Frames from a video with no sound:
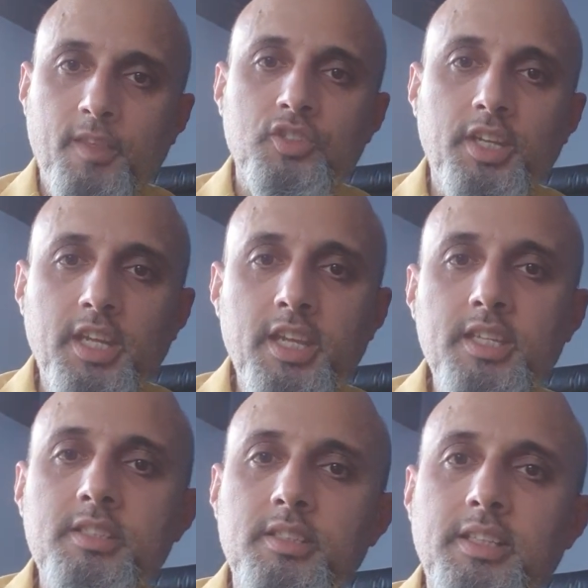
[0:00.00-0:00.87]
So
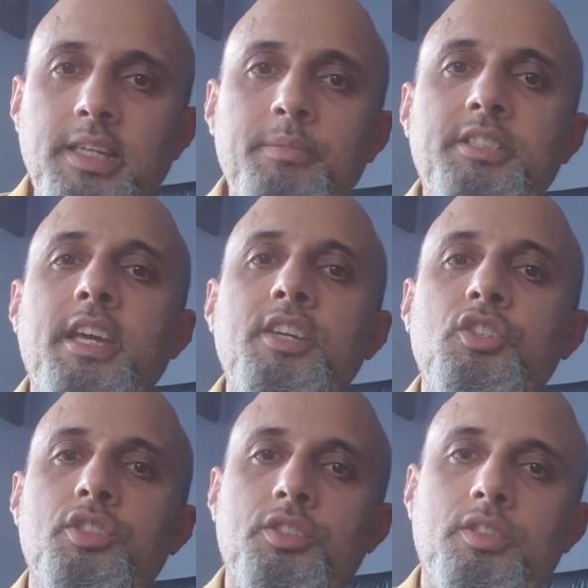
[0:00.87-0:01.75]
here's the
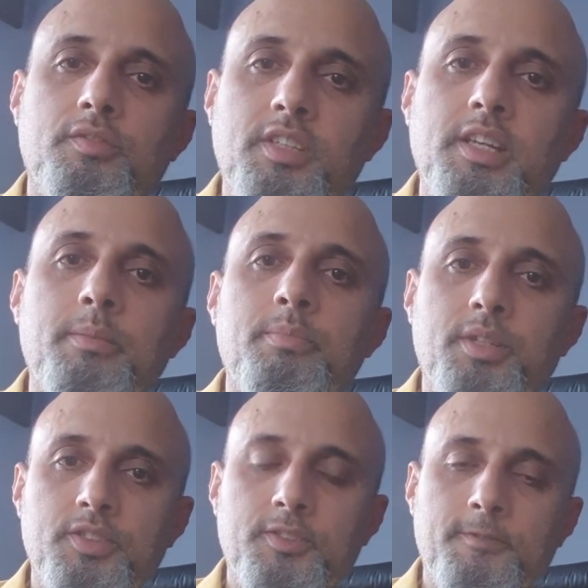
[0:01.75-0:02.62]
limitations of the
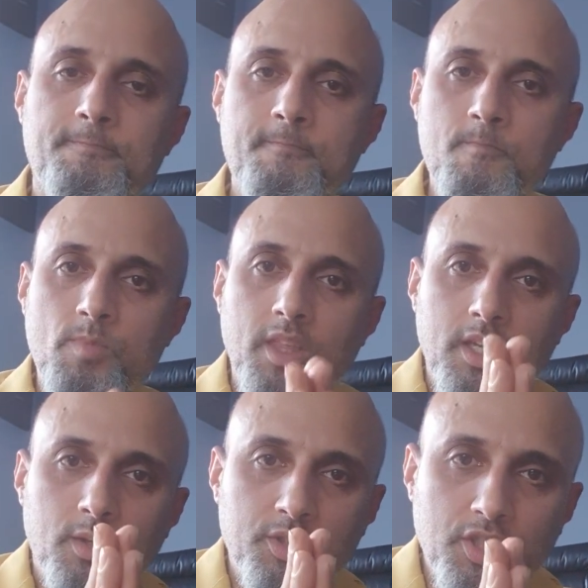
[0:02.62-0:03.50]
Olympus,
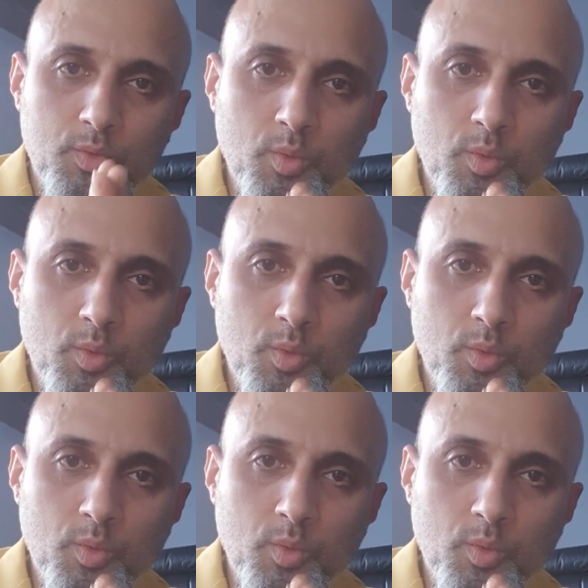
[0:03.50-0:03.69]
which is